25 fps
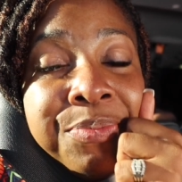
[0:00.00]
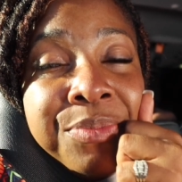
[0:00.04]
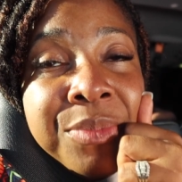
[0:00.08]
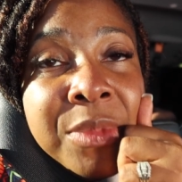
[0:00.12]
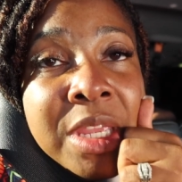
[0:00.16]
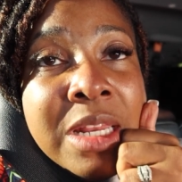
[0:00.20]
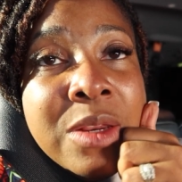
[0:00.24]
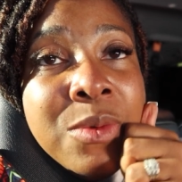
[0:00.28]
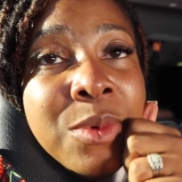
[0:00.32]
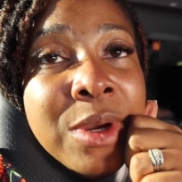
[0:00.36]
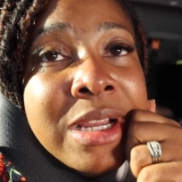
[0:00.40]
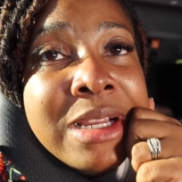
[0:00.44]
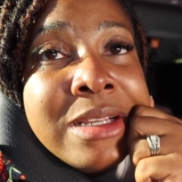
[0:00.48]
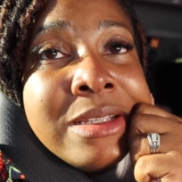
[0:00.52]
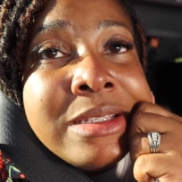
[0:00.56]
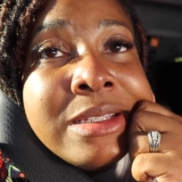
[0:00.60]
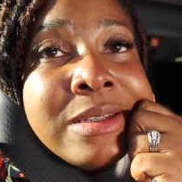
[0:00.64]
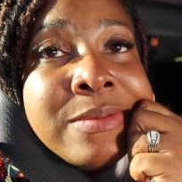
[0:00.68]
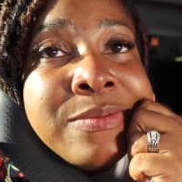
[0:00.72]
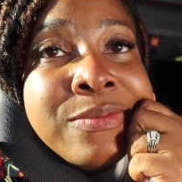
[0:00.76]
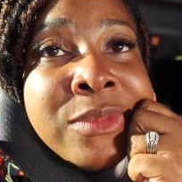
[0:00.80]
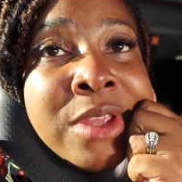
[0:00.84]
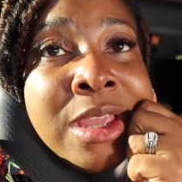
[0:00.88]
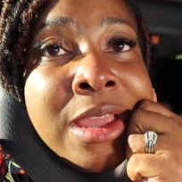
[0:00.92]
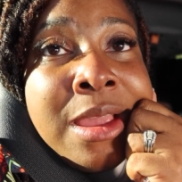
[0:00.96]
Anyways,
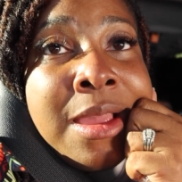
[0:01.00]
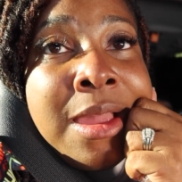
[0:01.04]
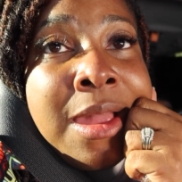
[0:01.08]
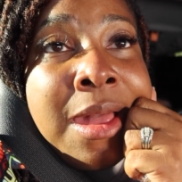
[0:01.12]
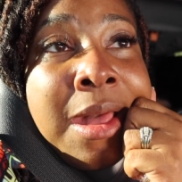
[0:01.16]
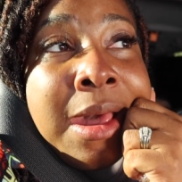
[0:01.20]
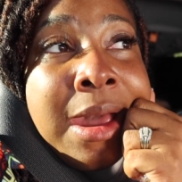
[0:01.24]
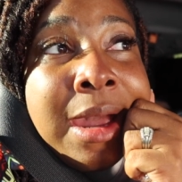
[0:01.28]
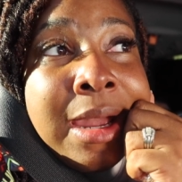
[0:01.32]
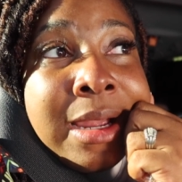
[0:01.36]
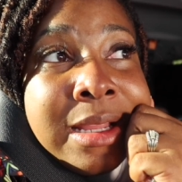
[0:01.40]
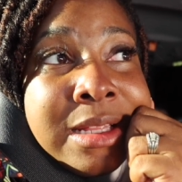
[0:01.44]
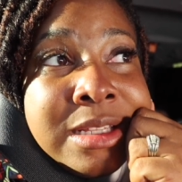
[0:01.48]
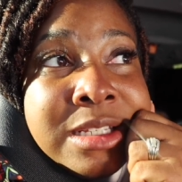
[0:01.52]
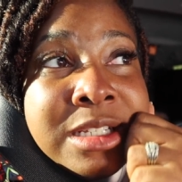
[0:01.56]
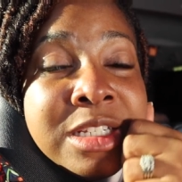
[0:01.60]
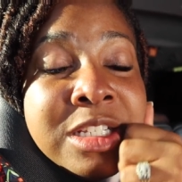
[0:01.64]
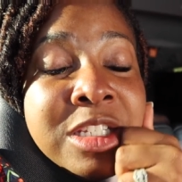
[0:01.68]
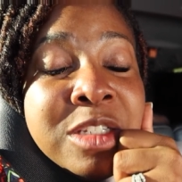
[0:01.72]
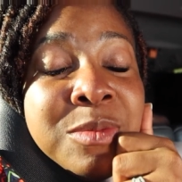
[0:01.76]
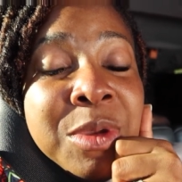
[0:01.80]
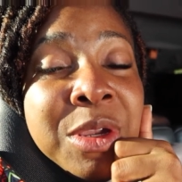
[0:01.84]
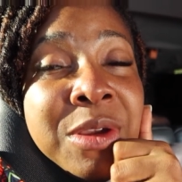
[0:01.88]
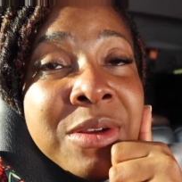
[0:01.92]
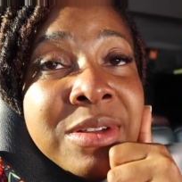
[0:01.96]
I get to
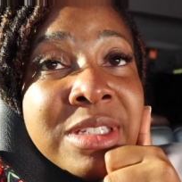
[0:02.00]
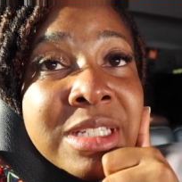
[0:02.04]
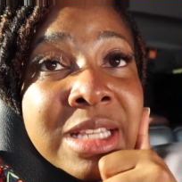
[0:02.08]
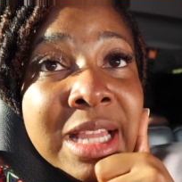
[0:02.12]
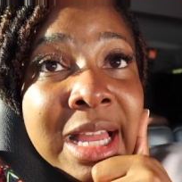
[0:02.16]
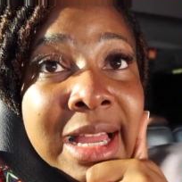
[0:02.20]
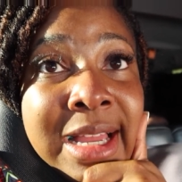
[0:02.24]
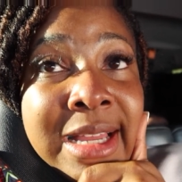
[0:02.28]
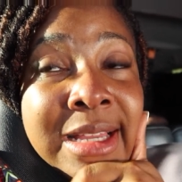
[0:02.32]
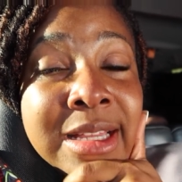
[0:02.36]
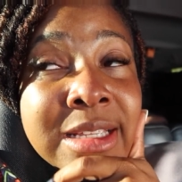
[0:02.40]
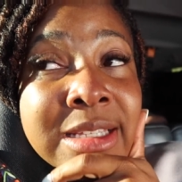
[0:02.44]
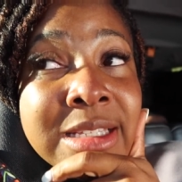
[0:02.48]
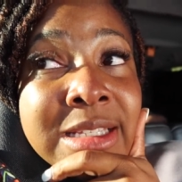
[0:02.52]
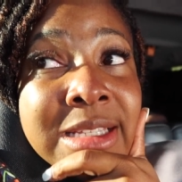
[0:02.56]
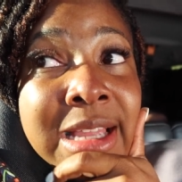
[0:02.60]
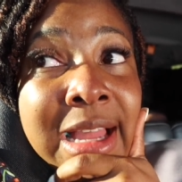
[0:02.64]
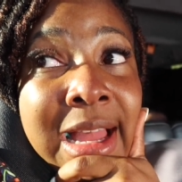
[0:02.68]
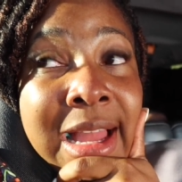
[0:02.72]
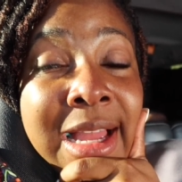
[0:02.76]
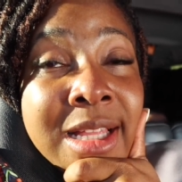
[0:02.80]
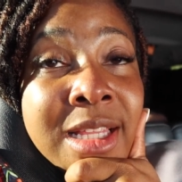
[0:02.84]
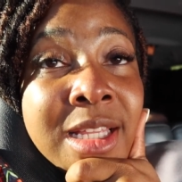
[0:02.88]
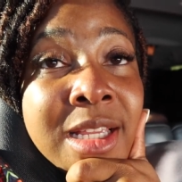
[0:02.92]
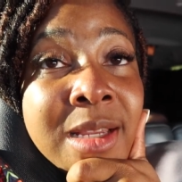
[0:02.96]
experience Sky,
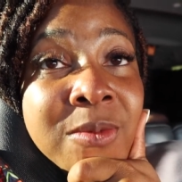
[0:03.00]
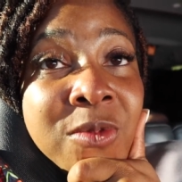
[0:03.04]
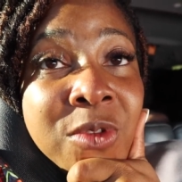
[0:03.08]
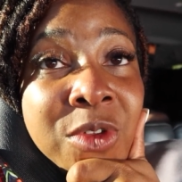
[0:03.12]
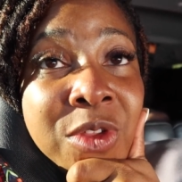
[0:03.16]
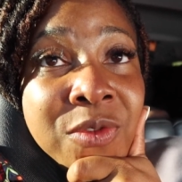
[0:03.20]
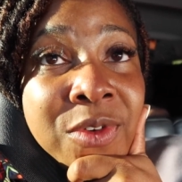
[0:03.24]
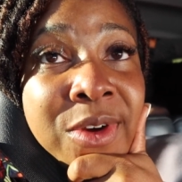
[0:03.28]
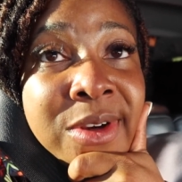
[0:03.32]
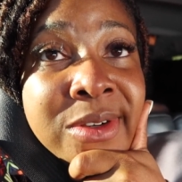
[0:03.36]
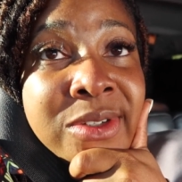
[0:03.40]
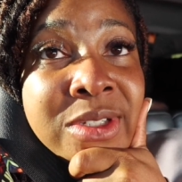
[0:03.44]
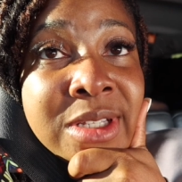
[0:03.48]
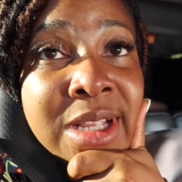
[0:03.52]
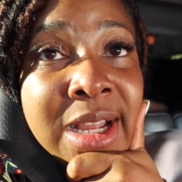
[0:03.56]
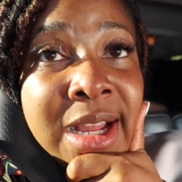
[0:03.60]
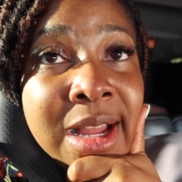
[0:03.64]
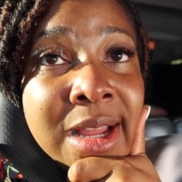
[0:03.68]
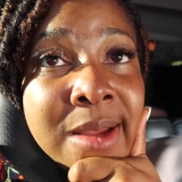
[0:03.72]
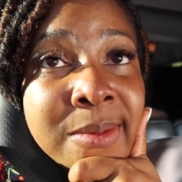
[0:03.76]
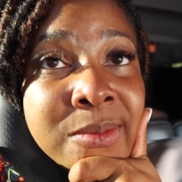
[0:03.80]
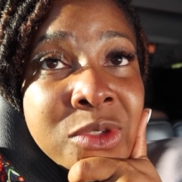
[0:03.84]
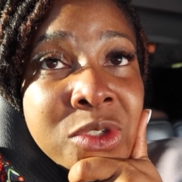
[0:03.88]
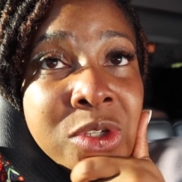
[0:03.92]
Sky Club for the first time.